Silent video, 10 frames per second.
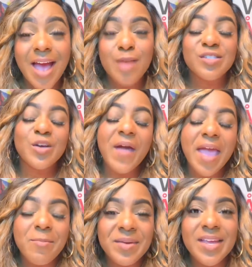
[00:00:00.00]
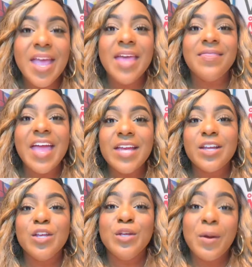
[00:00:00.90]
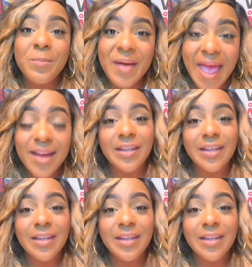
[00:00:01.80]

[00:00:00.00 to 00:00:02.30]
I'm so happy that you're back.